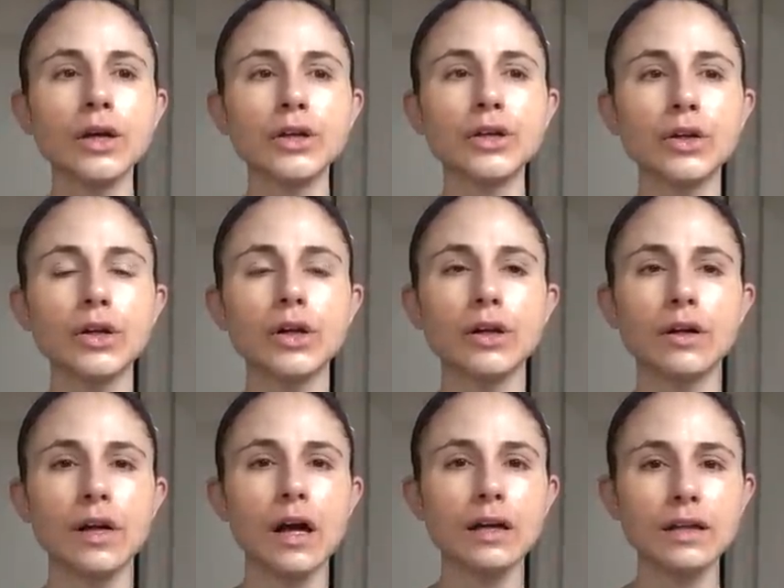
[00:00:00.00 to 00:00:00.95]
you're
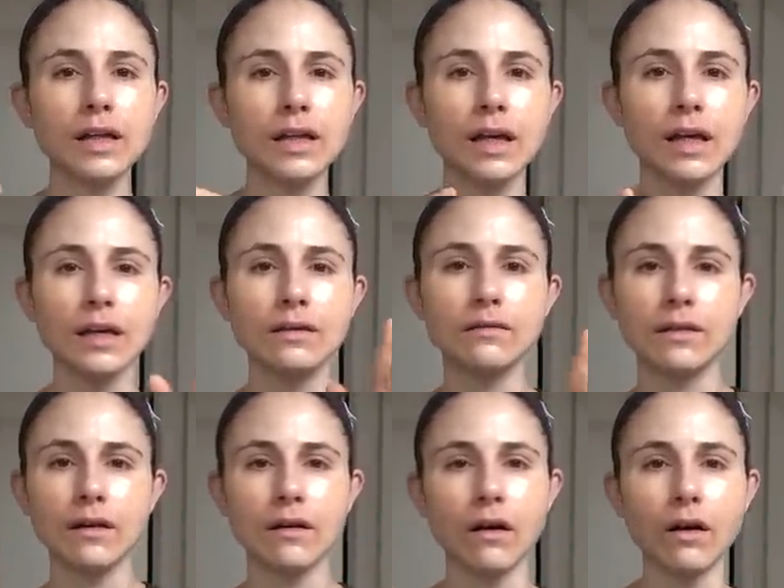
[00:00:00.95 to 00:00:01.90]
not gonna get
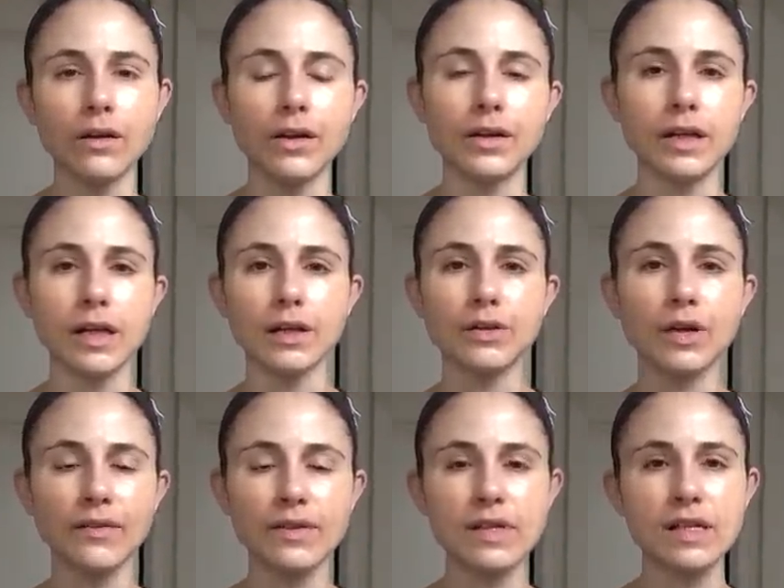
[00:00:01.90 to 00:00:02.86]
all the
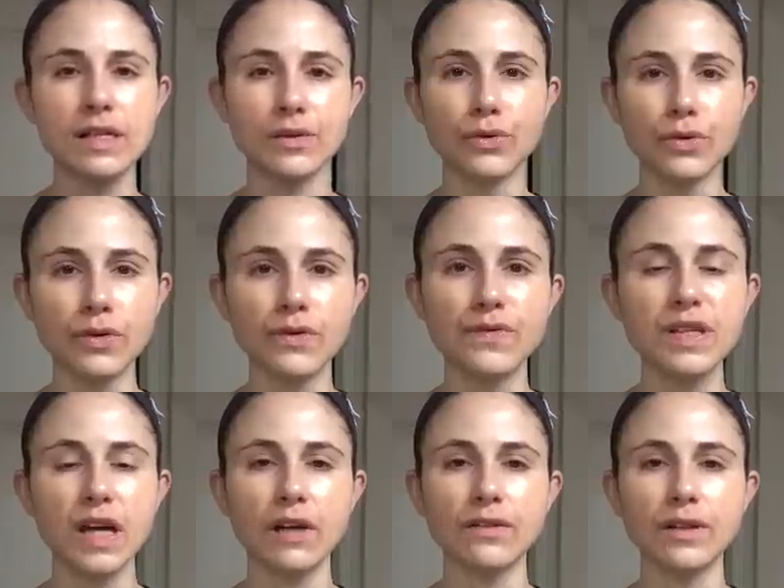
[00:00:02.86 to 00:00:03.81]
crevices and grooves
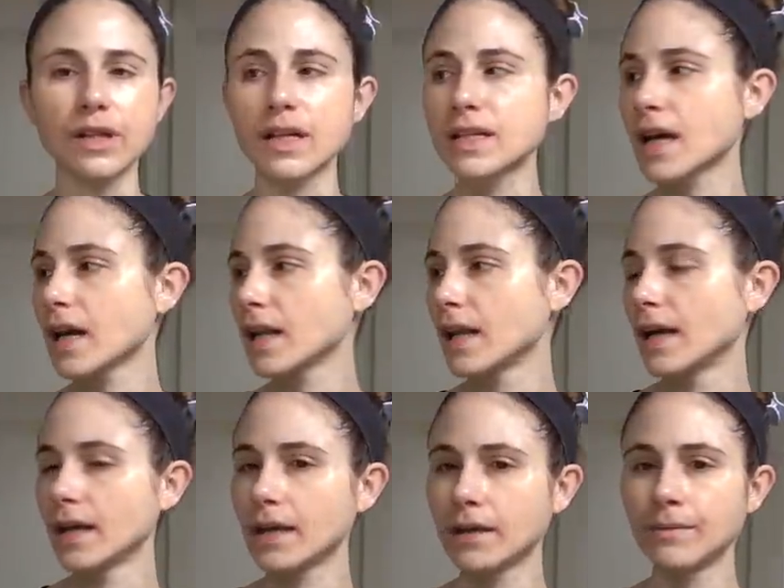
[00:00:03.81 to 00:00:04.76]
covered. It's kind of
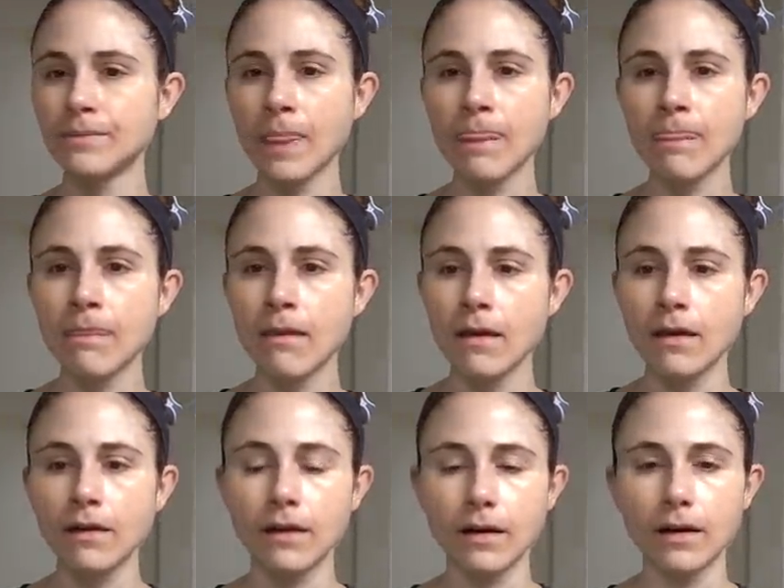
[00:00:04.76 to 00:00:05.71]
like,
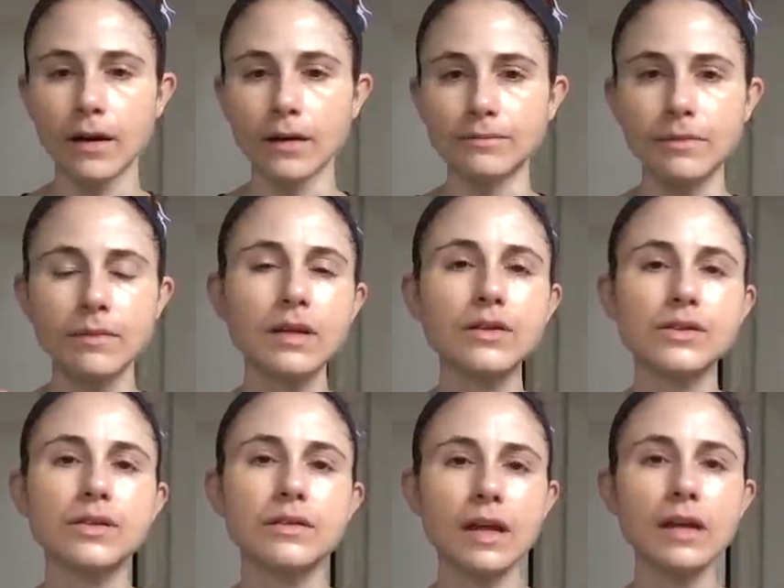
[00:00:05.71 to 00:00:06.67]
um,
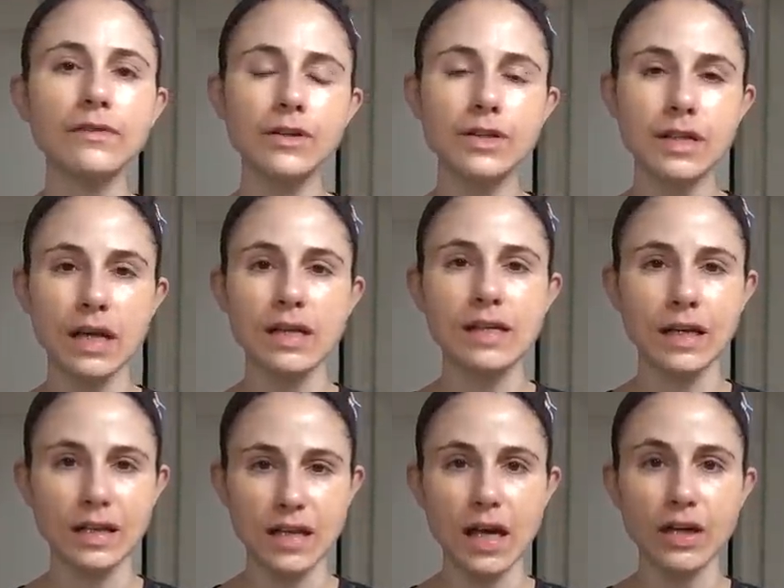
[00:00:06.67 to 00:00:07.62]
think of your skin as
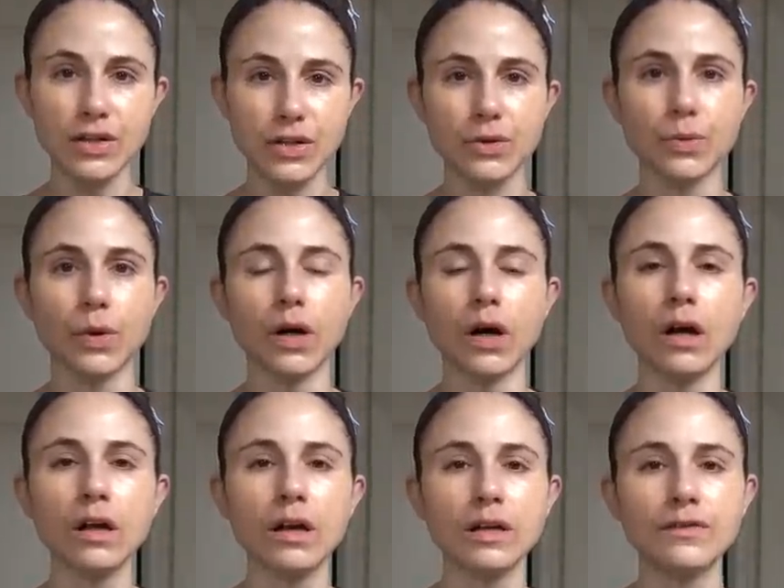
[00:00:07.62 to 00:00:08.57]
like a textured
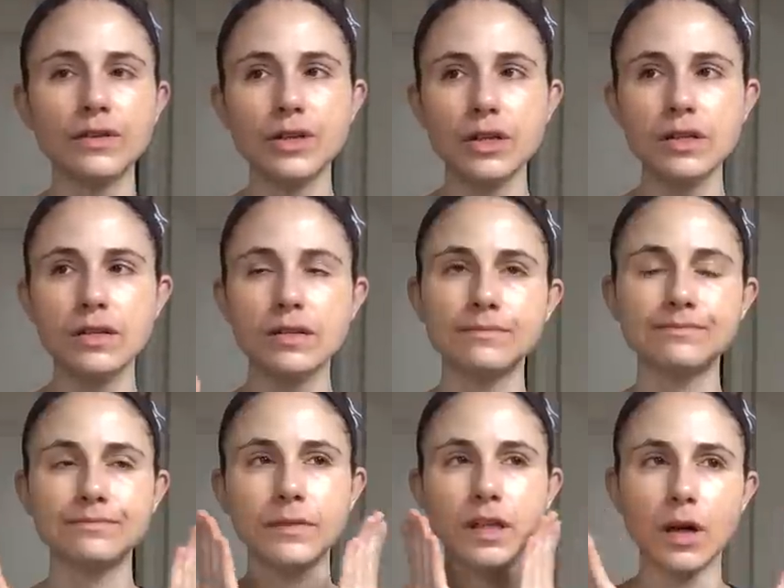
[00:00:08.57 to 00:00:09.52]
wall and if you just,
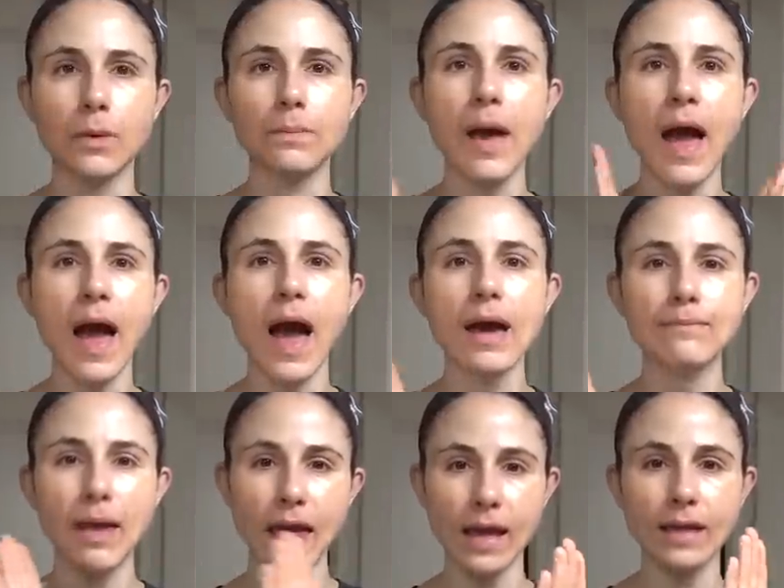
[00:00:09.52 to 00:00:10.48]
you know,
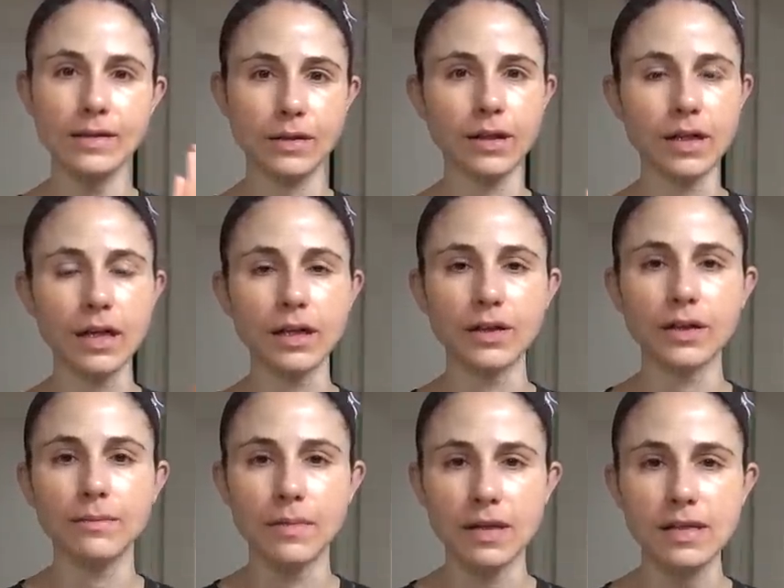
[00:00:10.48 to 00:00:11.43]
pat paint on it, you're
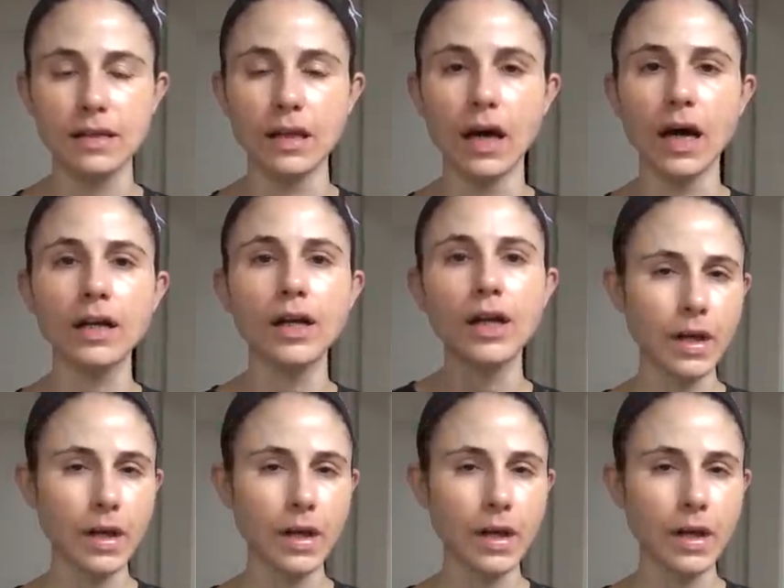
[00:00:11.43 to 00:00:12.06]
gonna miss a lot.